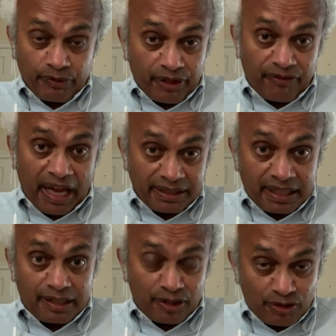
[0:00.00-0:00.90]
the fact
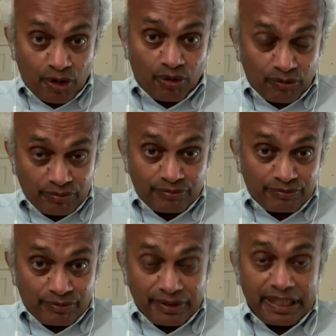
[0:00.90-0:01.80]
that there's no
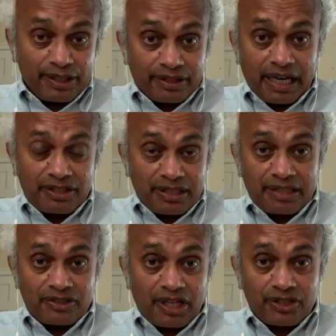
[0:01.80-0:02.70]
leader as,
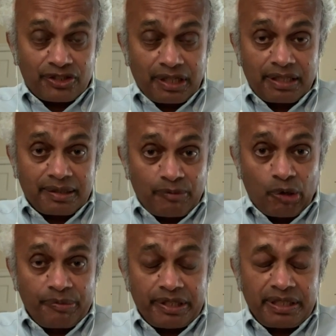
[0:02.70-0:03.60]
as such at the
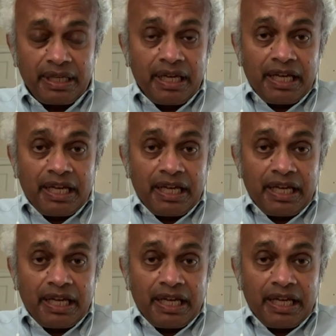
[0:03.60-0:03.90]
moment